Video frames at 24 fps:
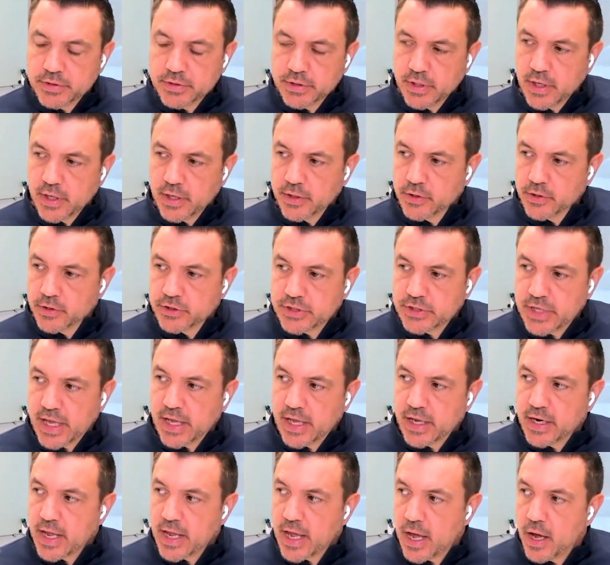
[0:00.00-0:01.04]
to
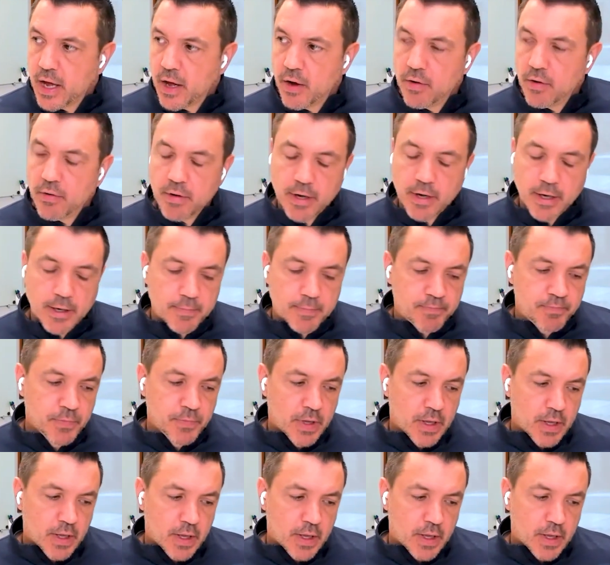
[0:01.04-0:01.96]
understand how